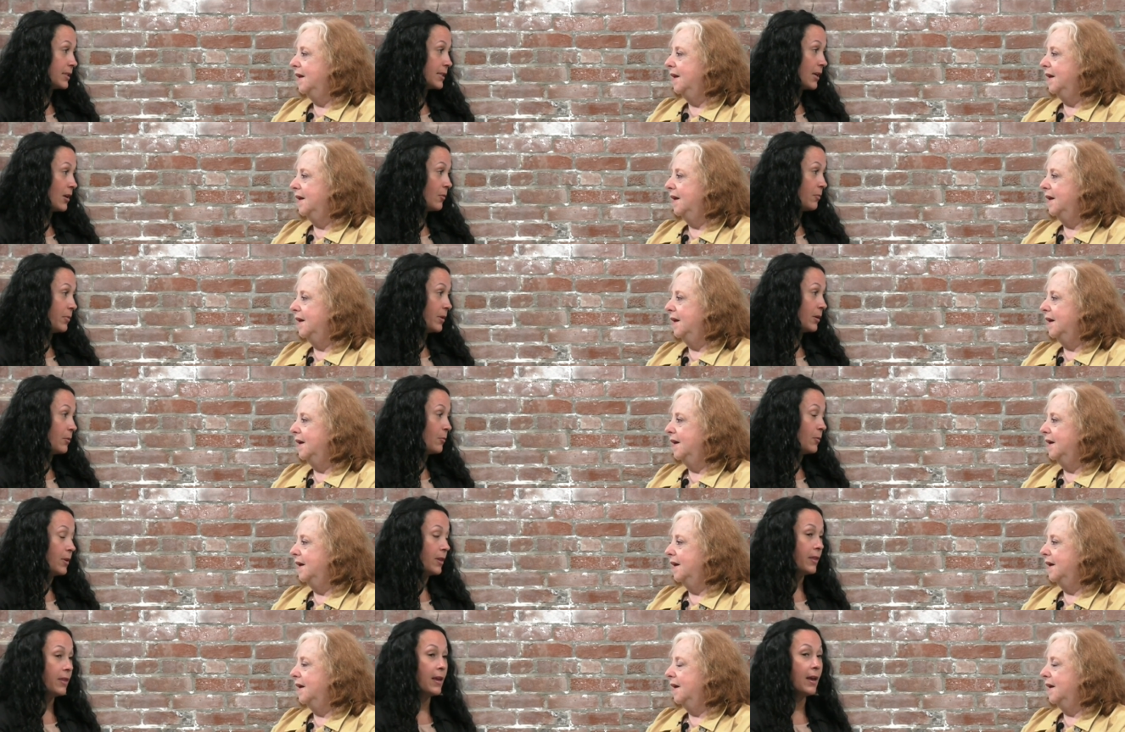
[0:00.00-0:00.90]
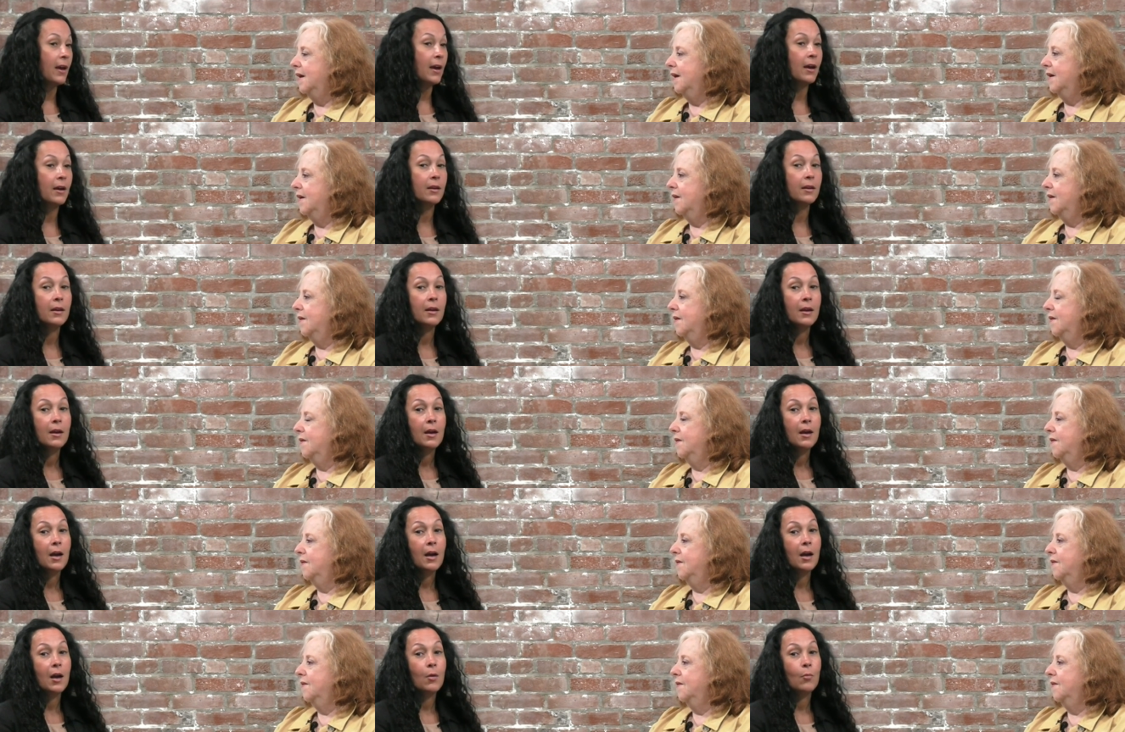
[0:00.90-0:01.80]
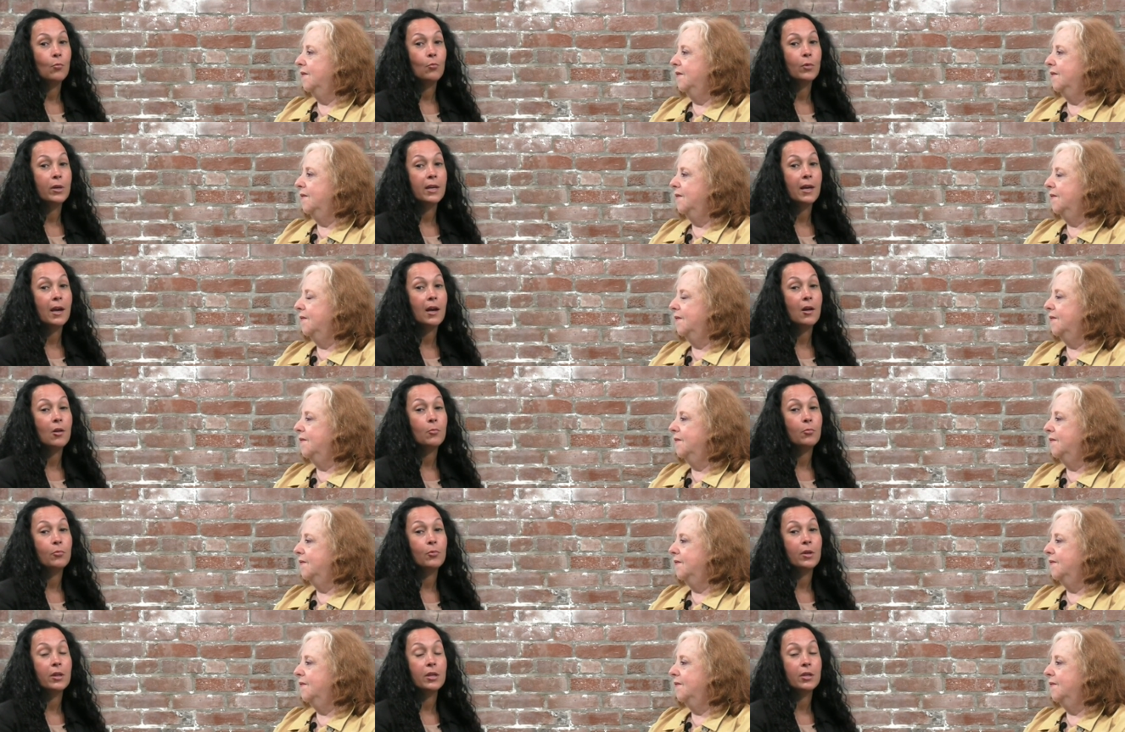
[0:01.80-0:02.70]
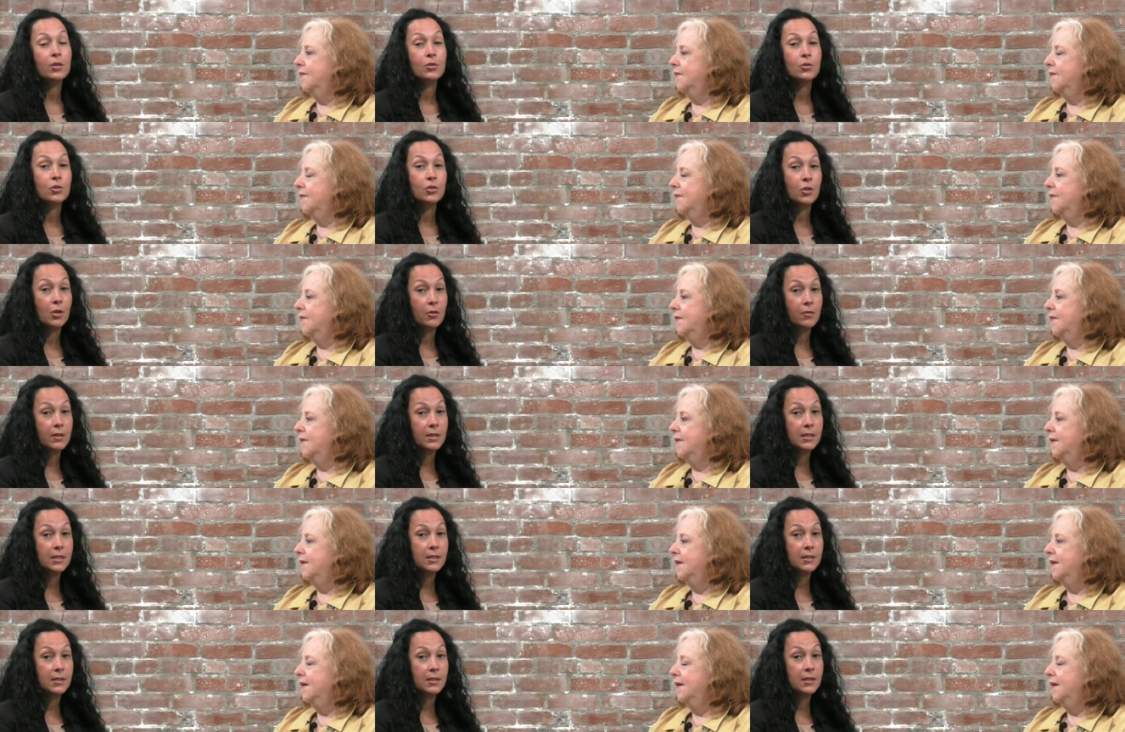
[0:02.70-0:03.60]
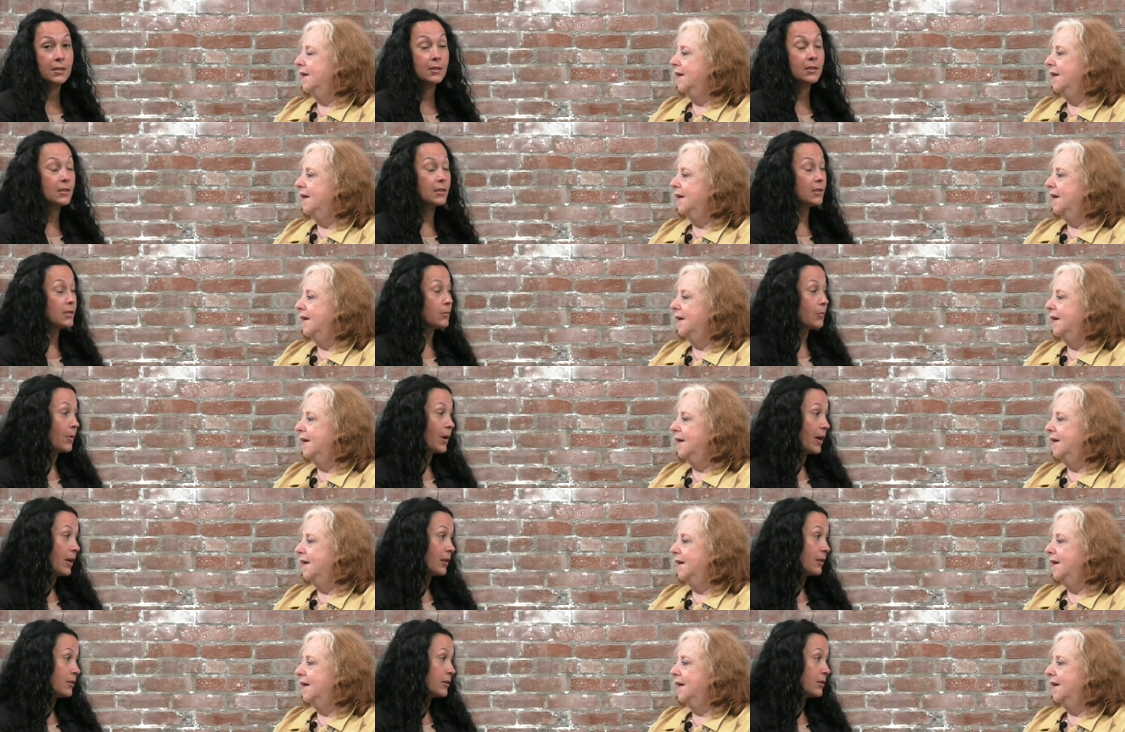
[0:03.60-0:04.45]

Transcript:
Speaker 1: helping with that. Um, we help with insurance needs as well.